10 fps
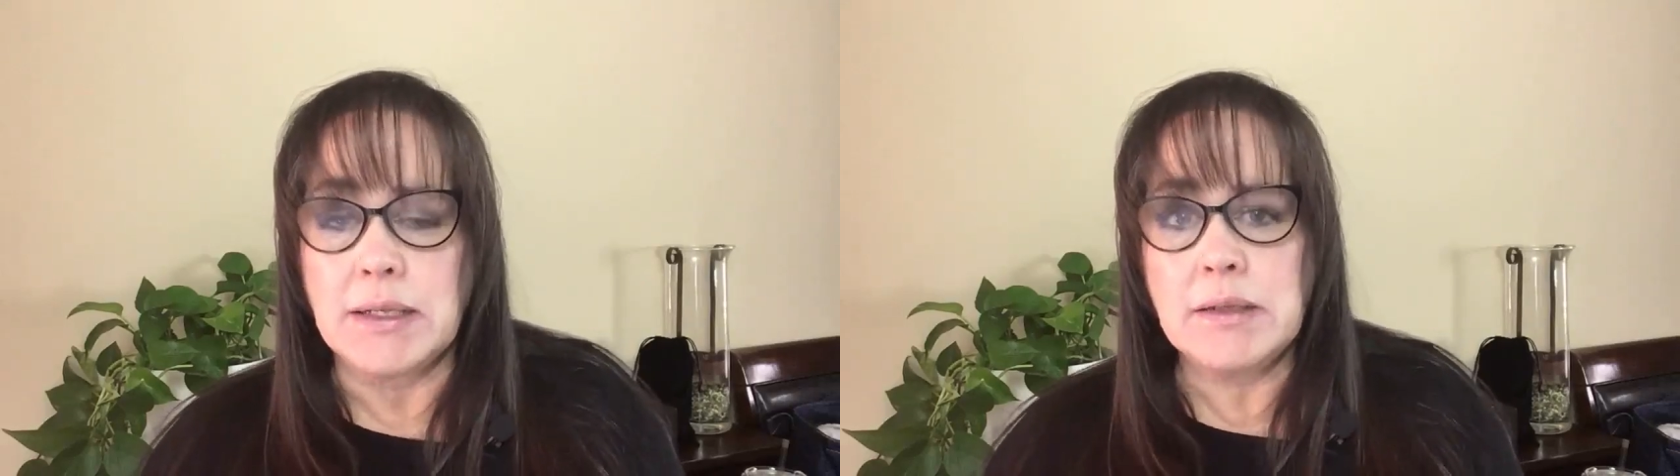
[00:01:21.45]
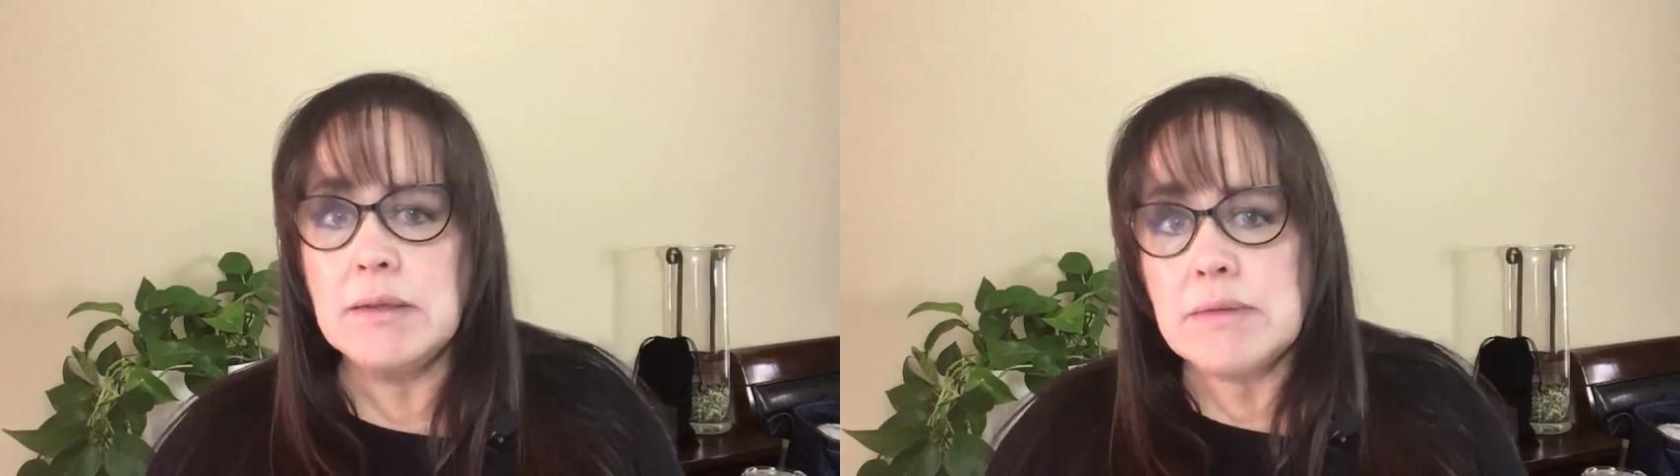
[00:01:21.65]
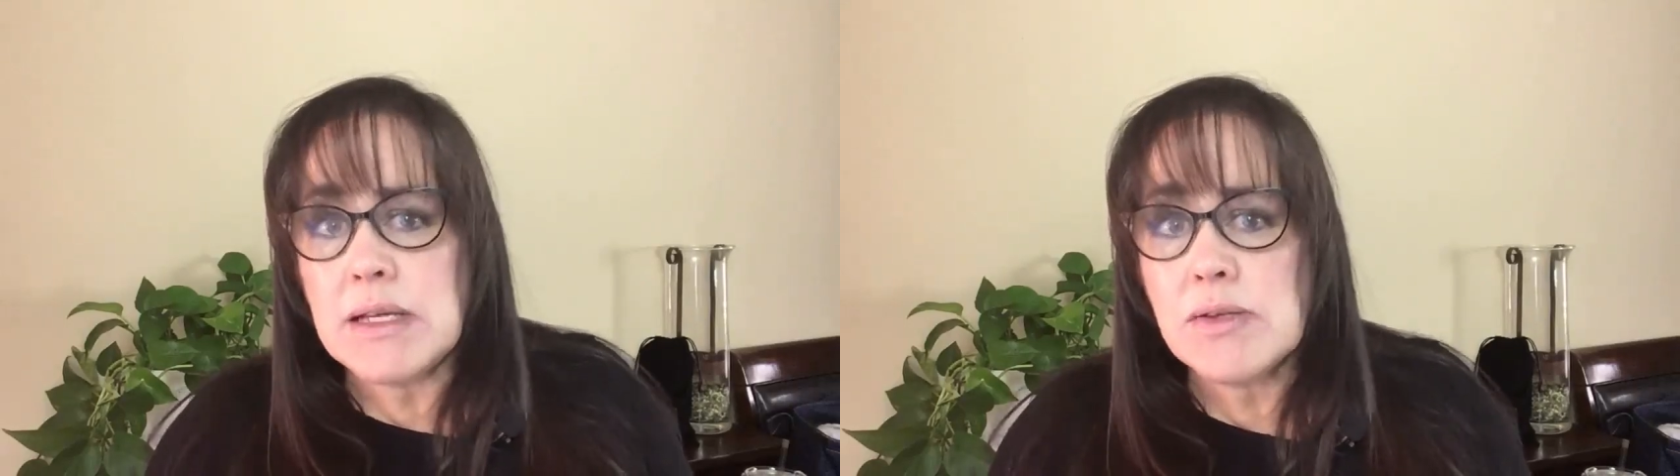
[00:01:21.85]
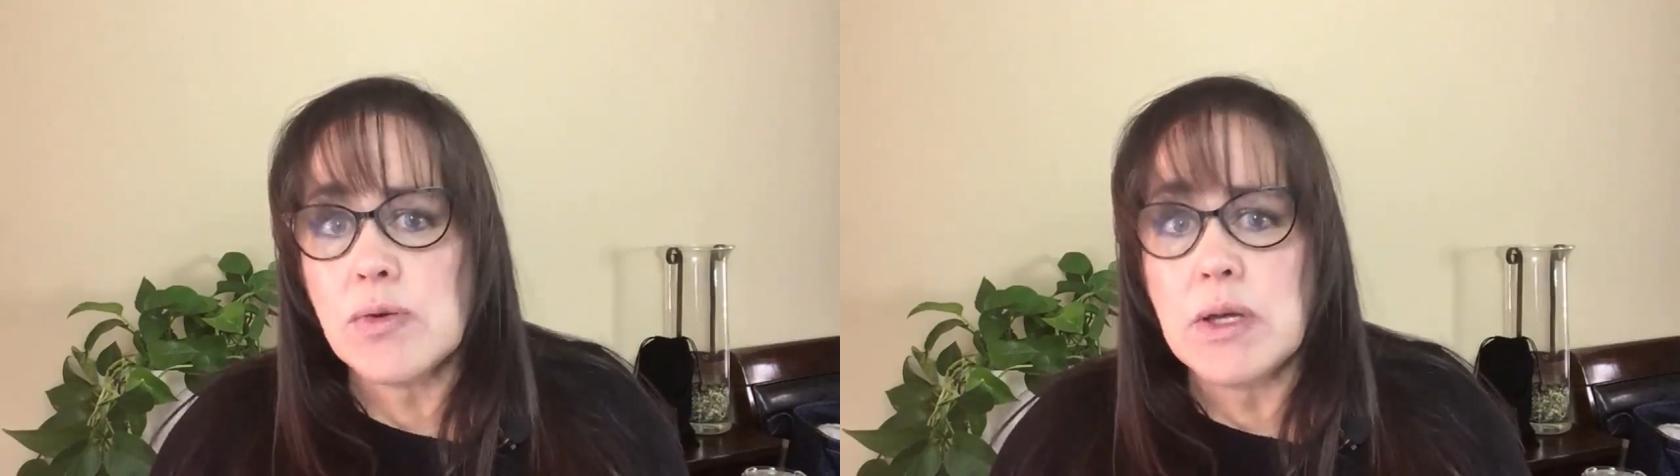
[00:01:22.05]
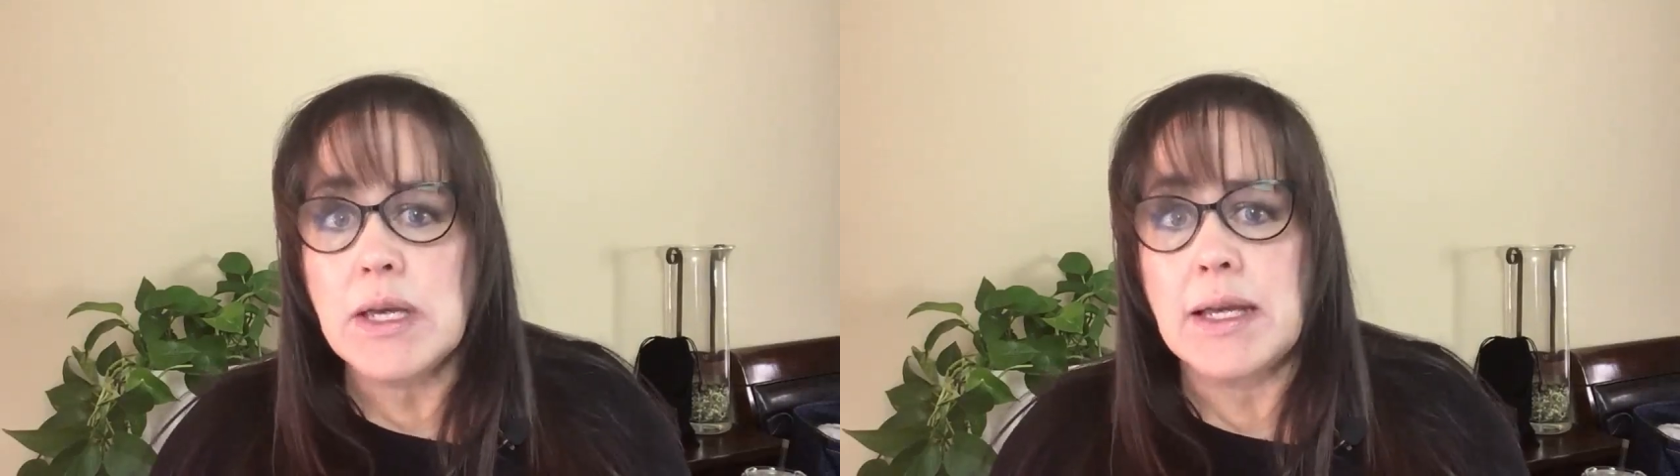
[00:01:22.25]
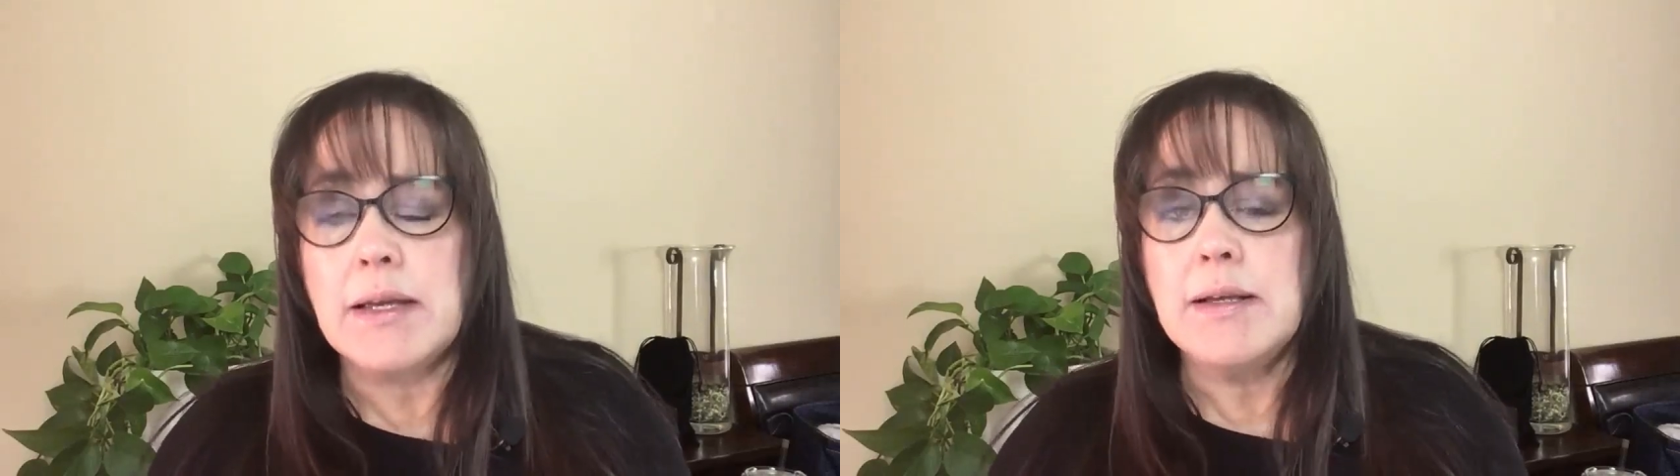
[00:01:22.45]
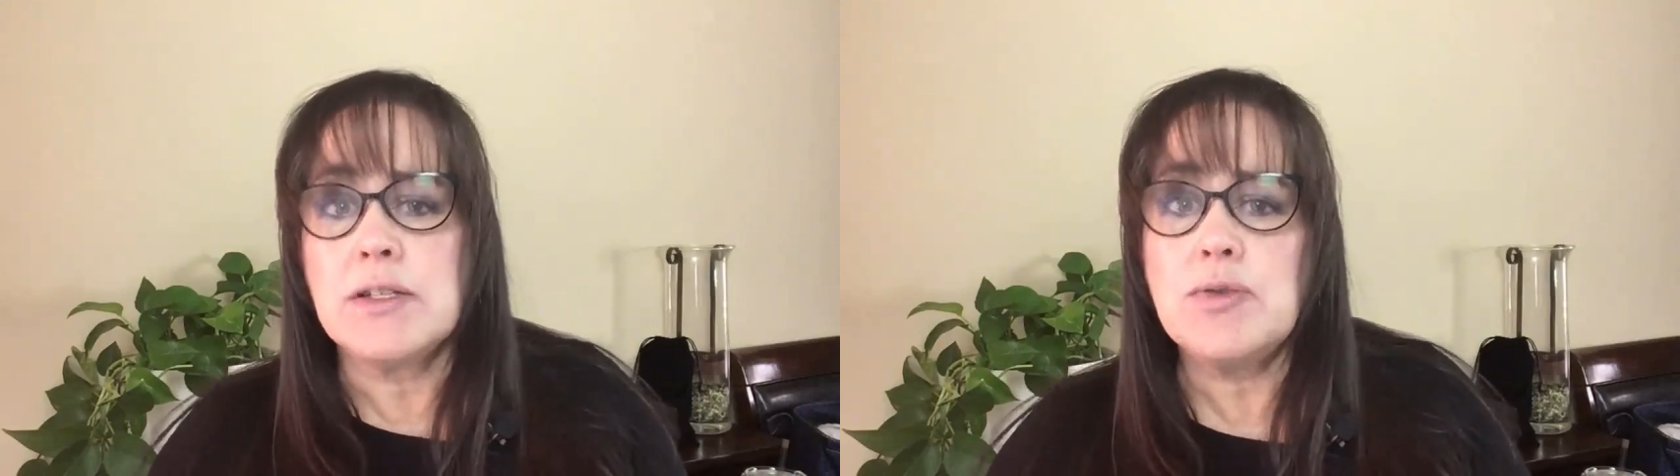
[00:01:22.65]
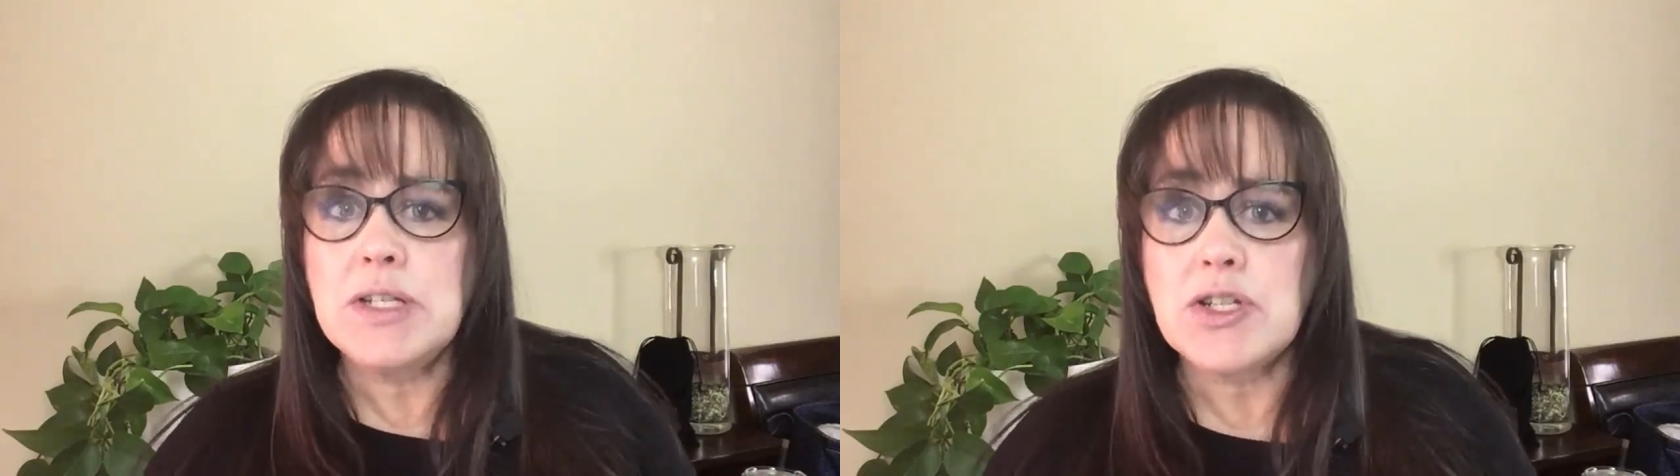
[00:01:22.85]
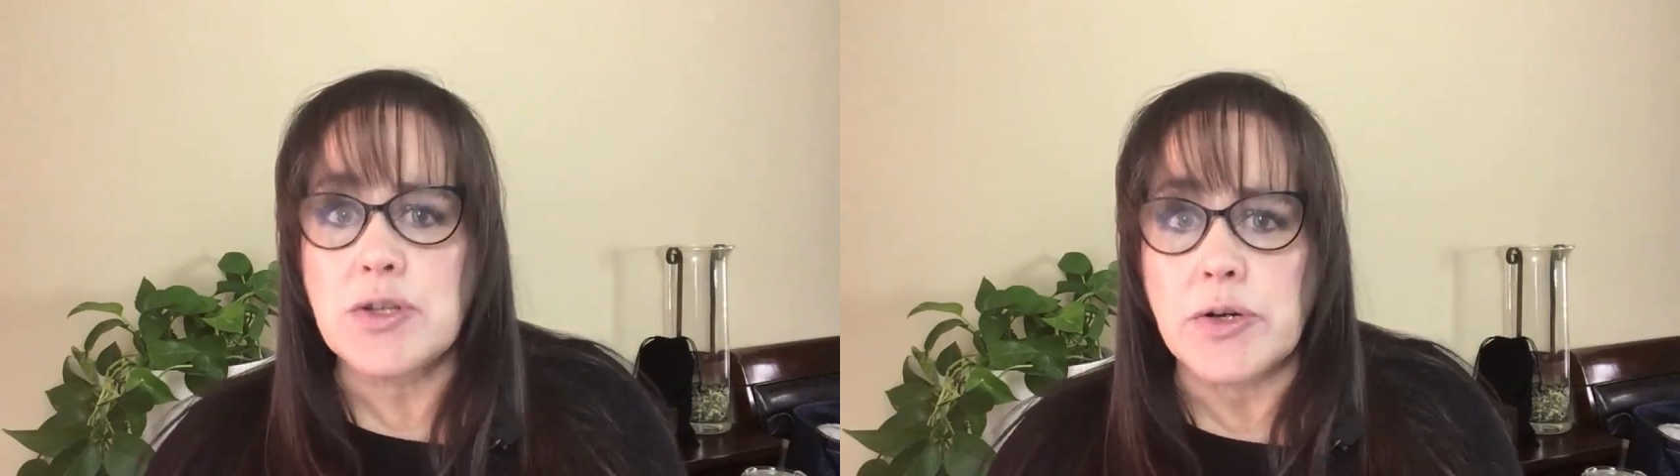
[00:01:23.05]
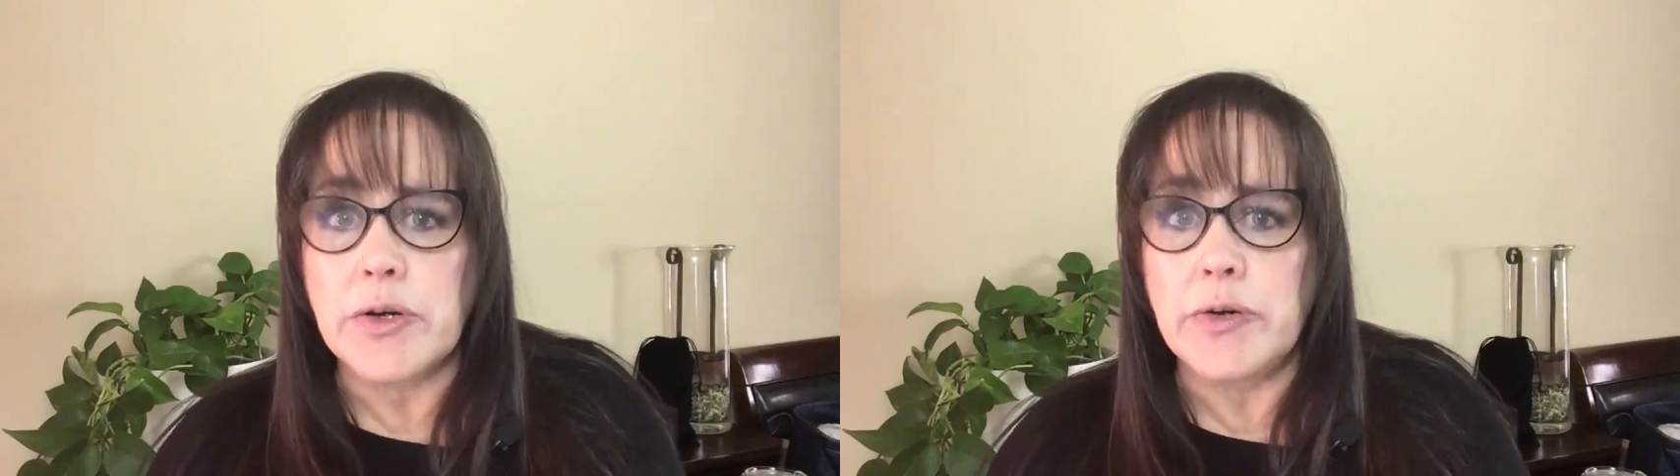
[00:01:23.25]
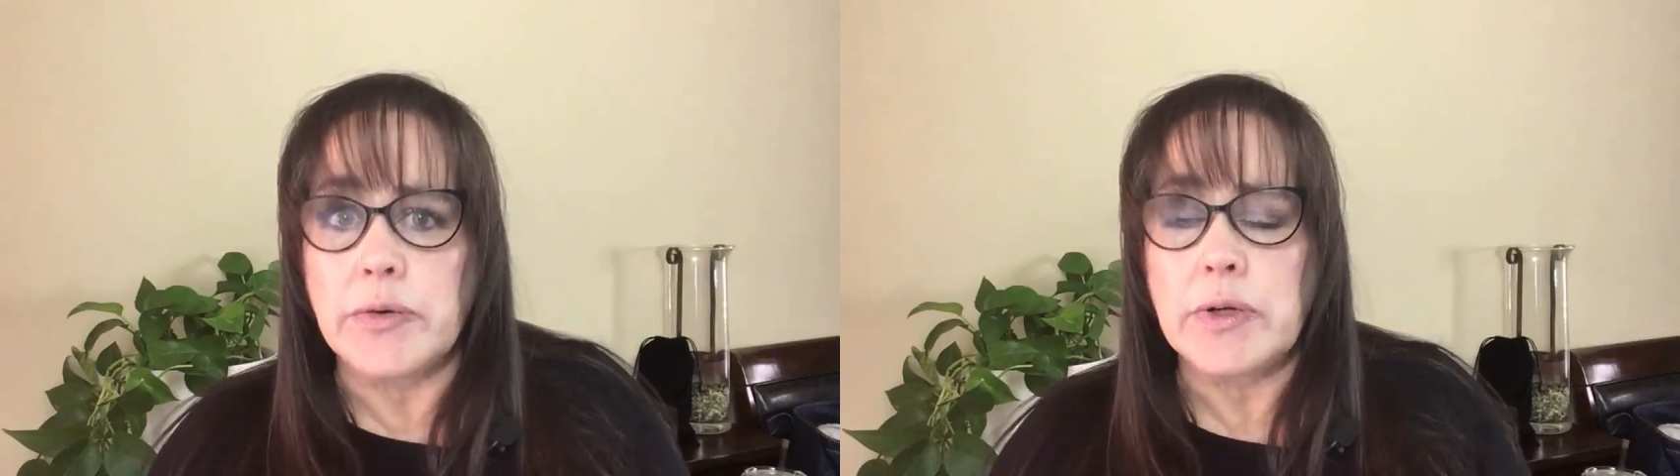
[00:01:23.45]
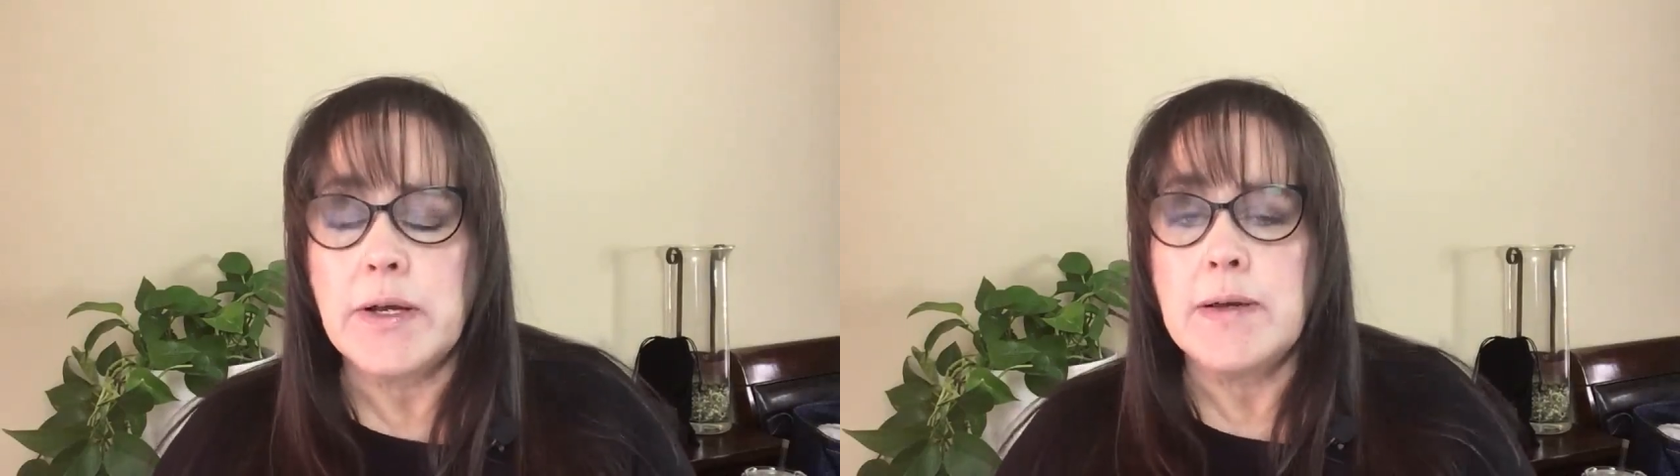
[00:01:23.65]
And that's okay, to each their own.